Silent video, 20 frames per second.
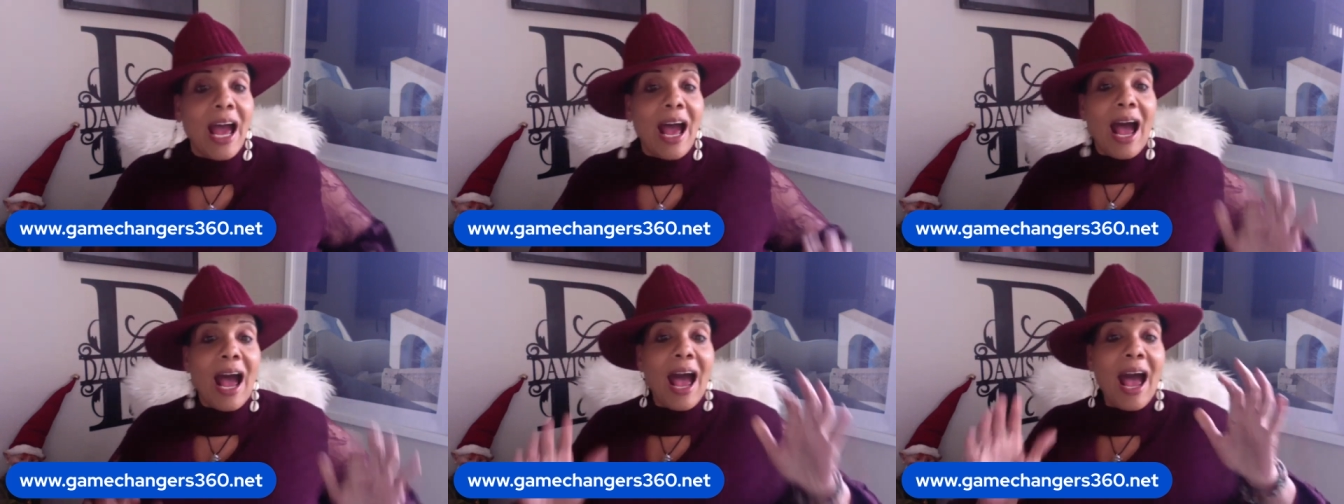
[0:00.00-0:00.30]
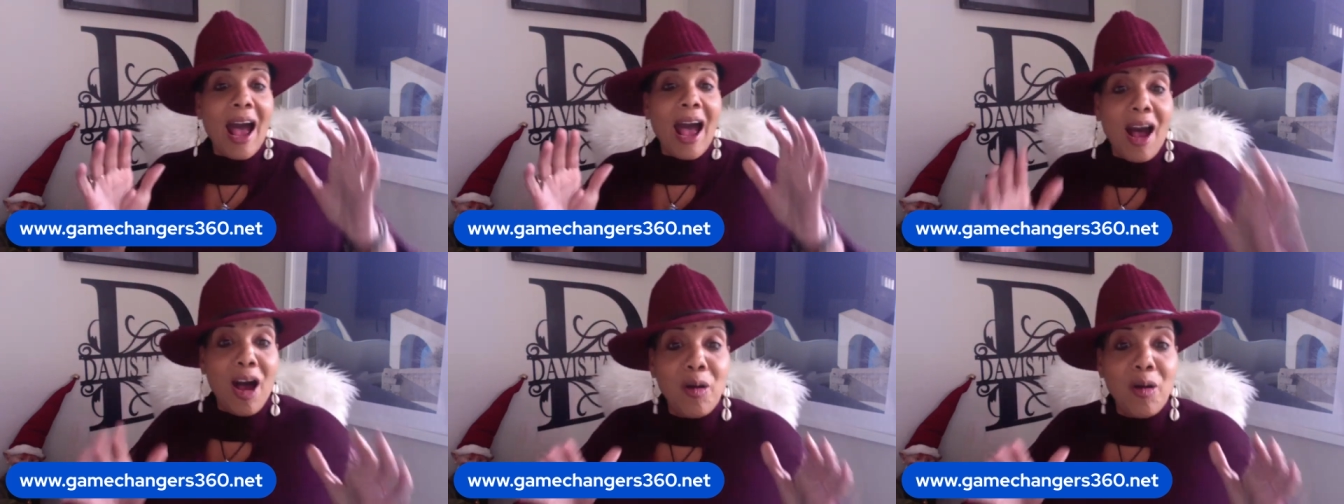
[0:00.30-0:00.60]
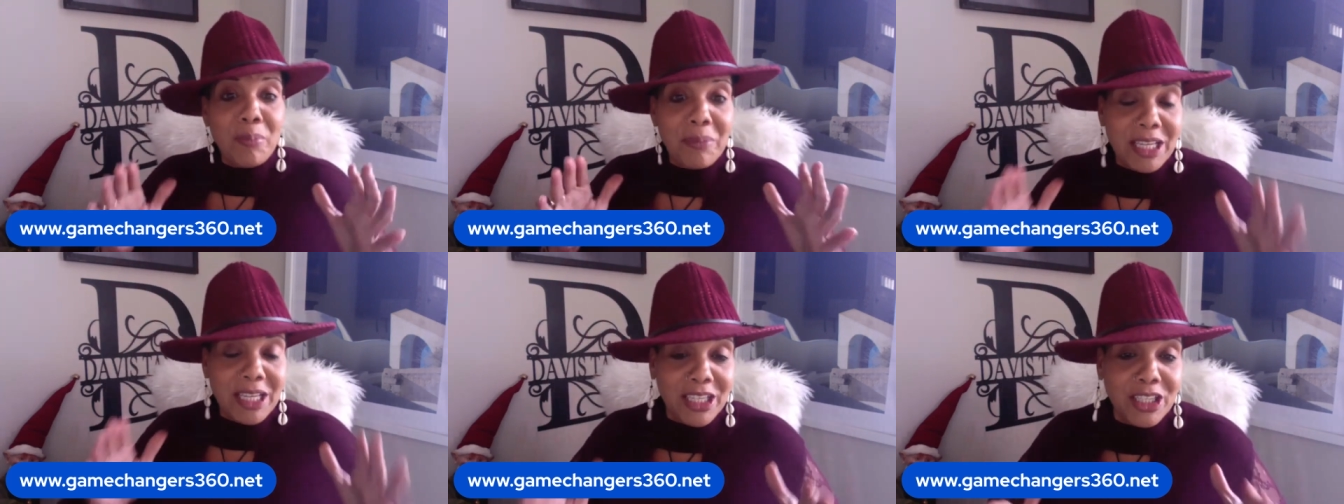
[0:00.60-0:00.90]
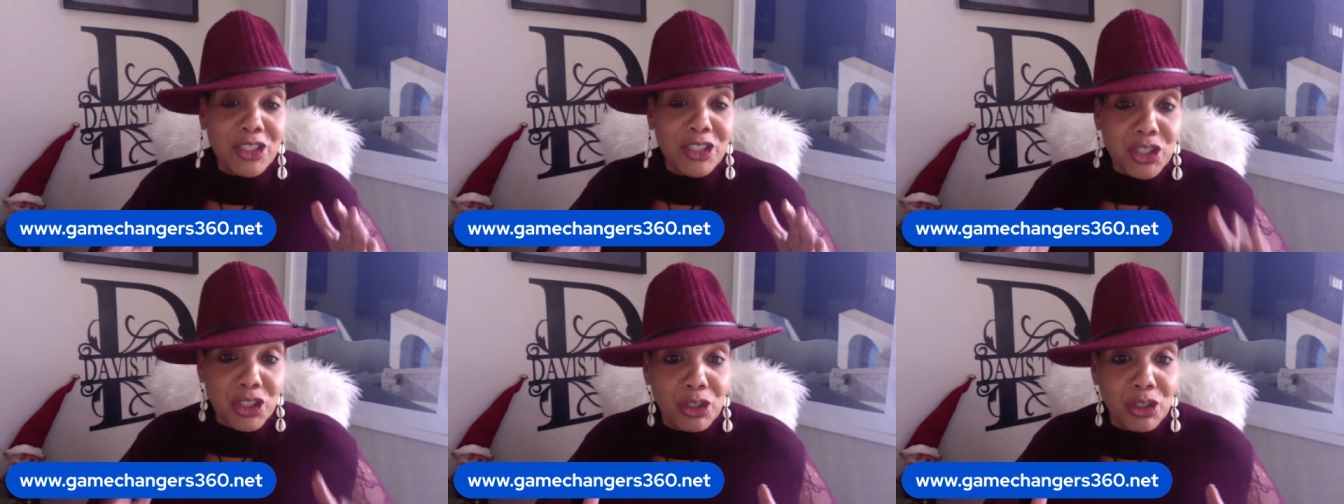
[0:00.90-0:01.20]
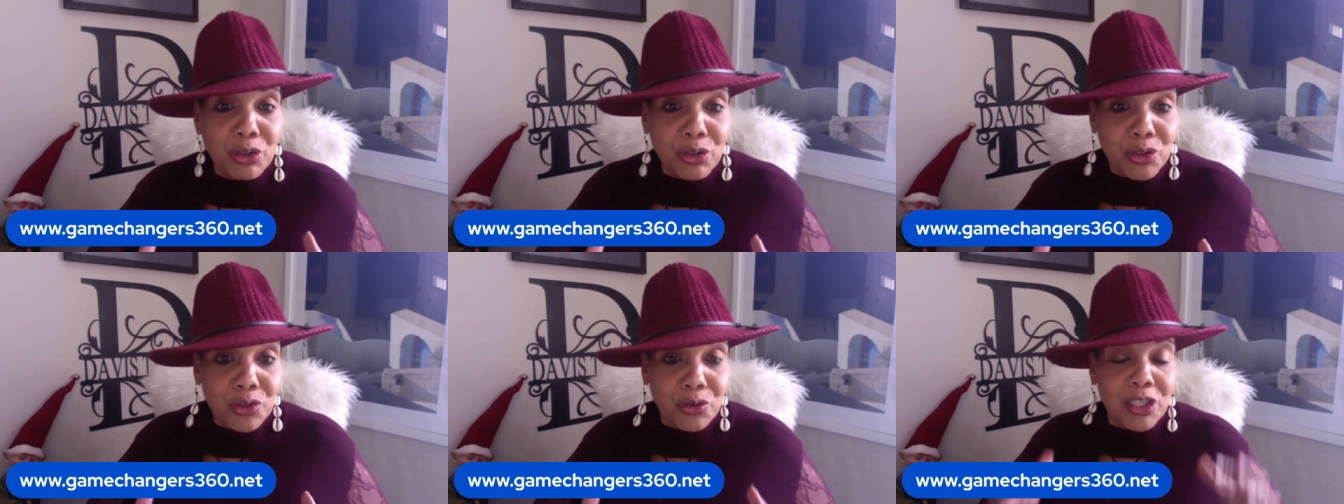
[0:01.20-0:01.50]
how many
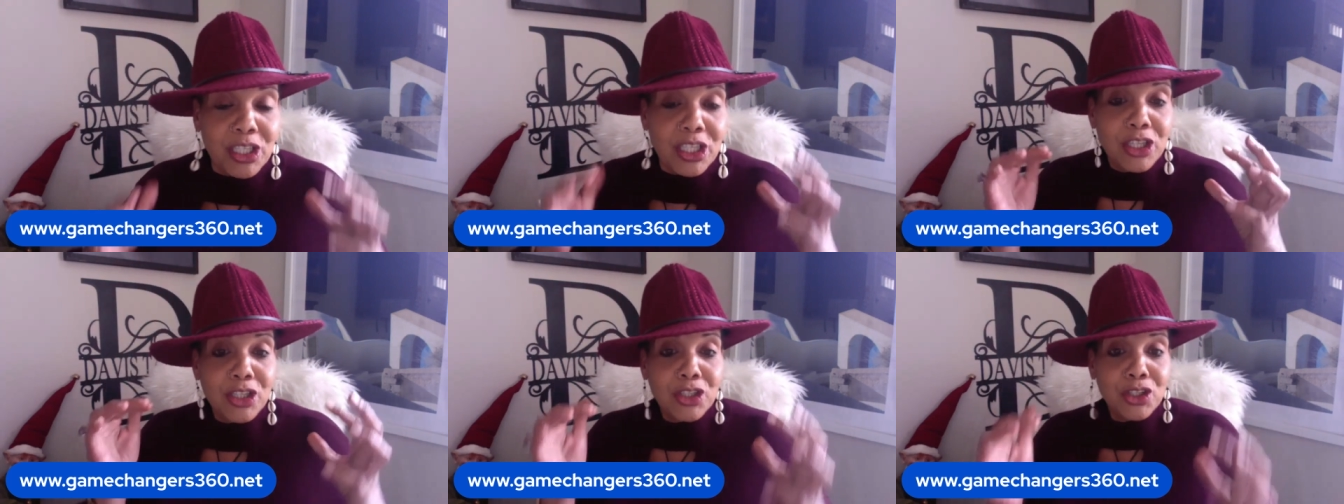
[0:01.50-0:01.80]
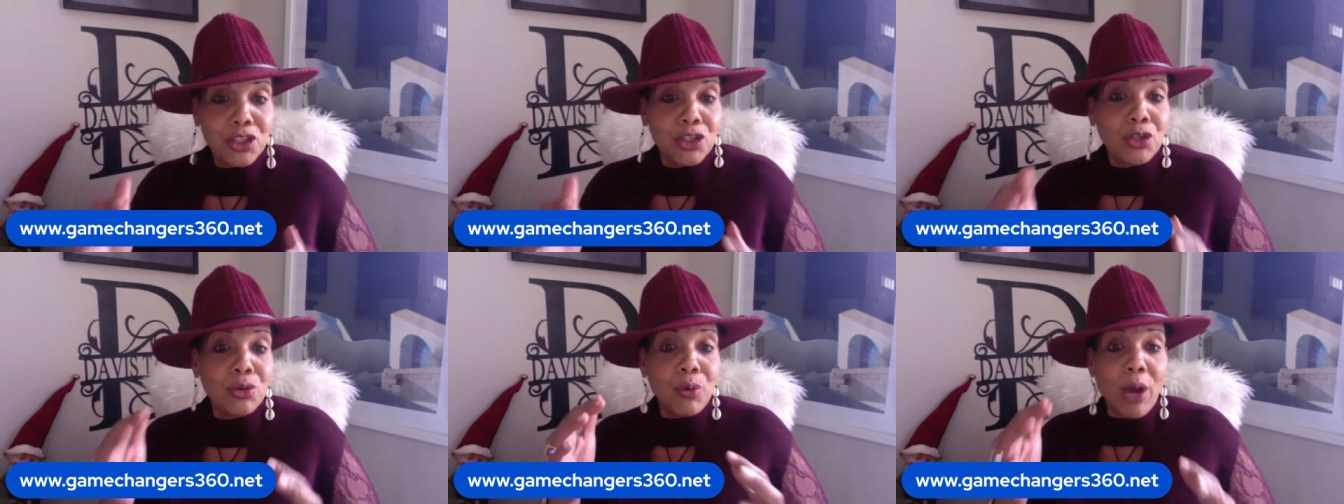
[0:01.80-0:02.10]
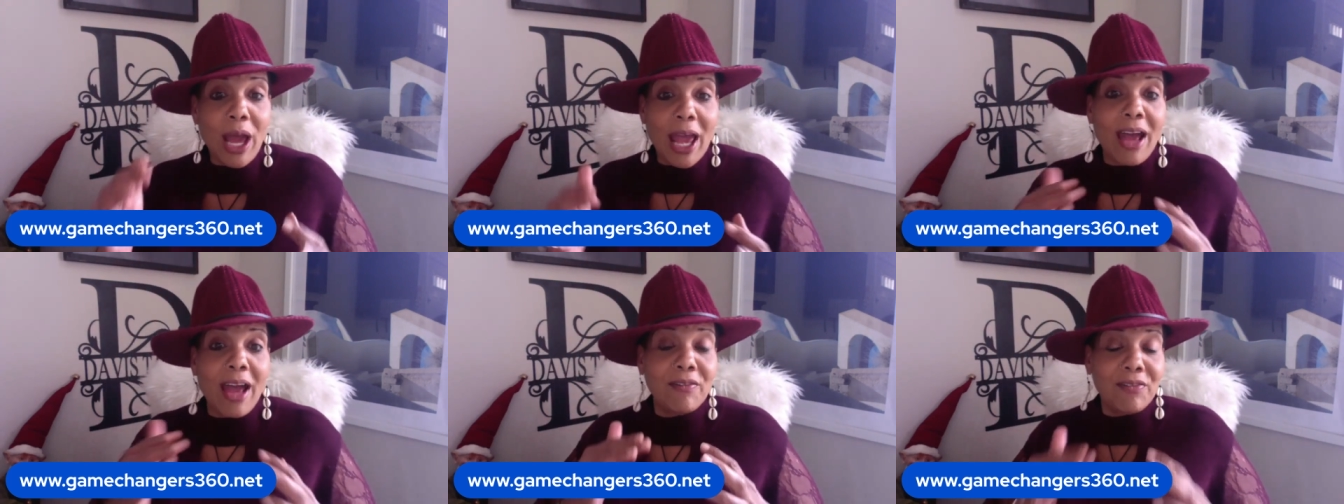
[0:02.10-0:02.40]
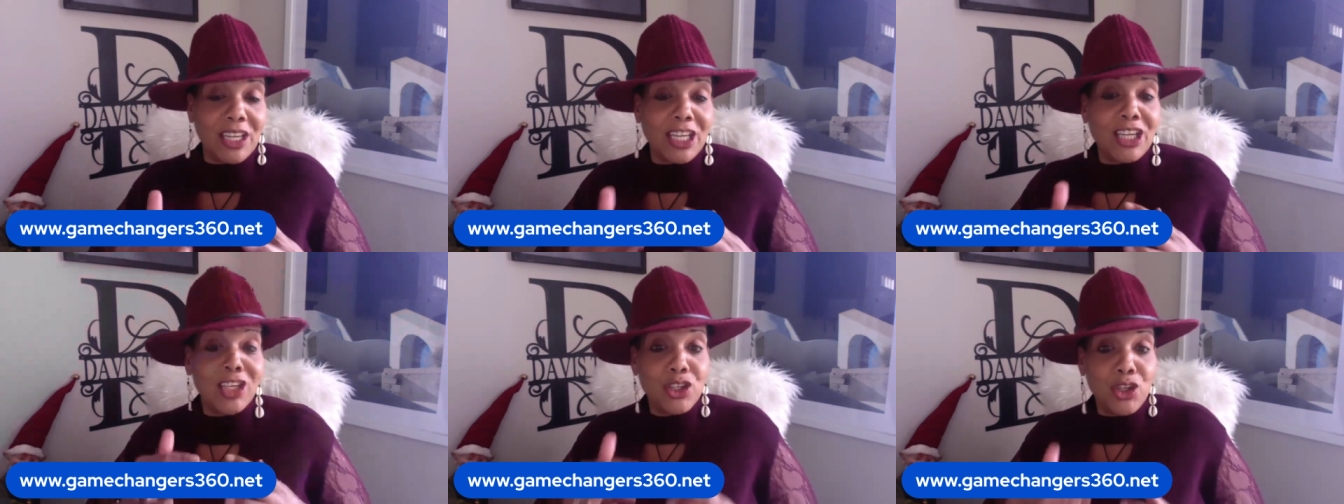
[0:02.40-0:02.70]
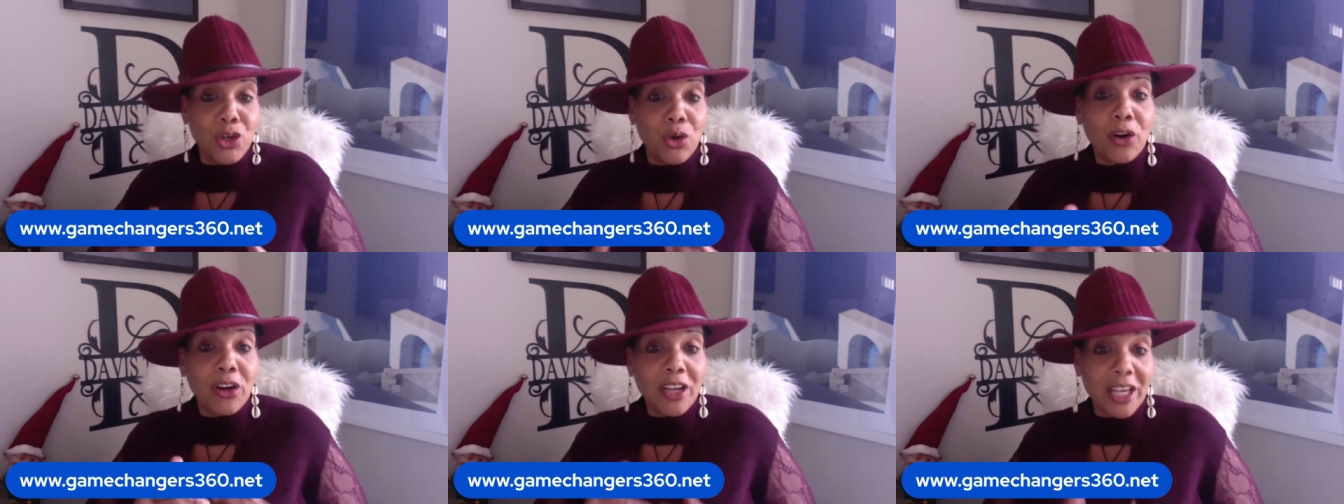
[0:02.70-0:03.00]
children you have in
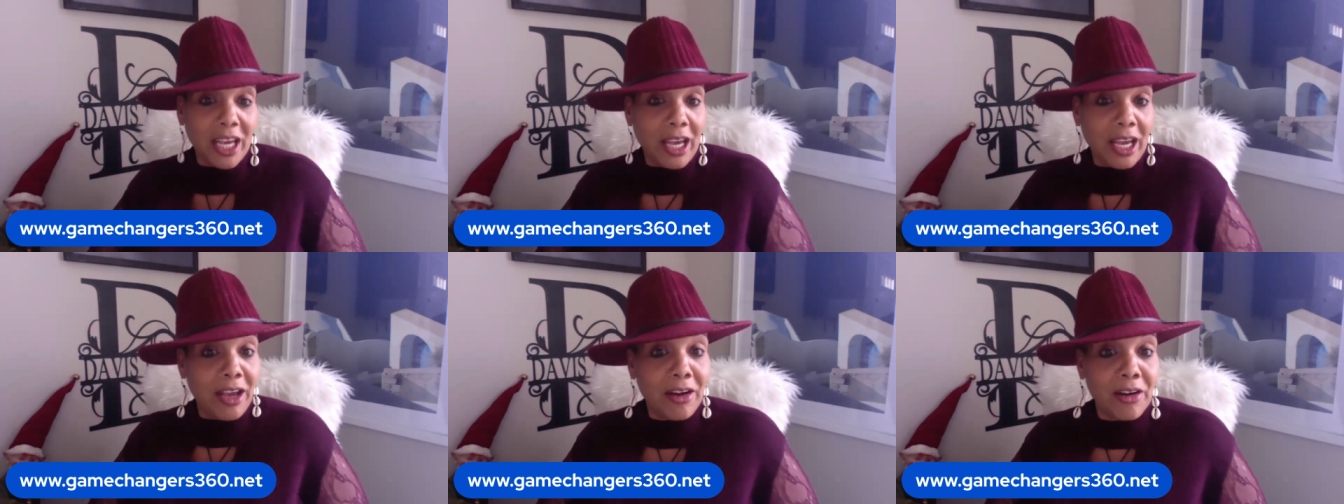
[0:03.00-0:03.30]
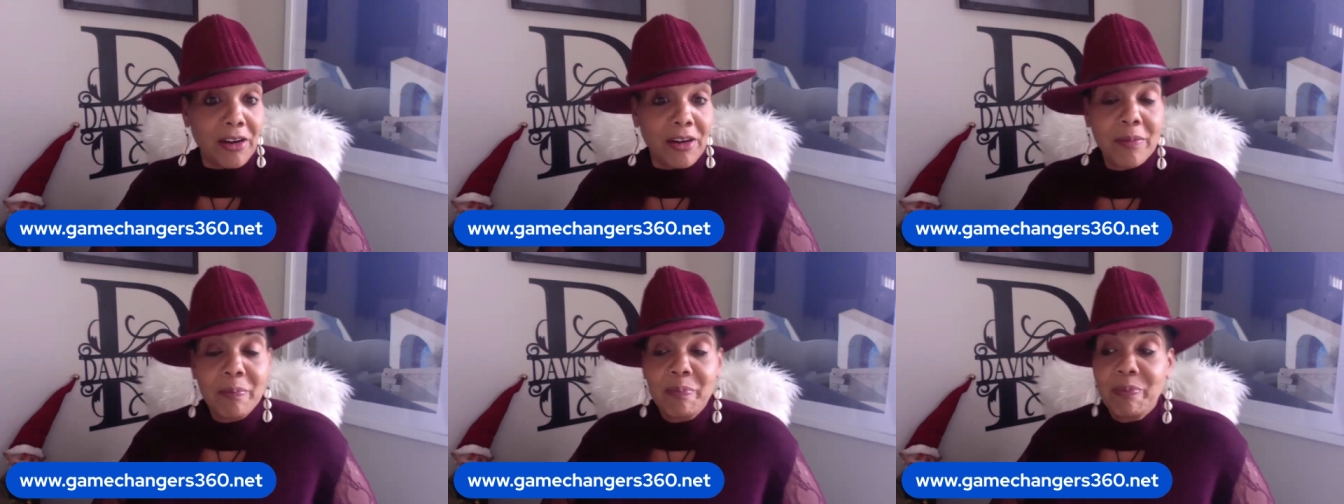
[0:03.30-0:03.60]
your care.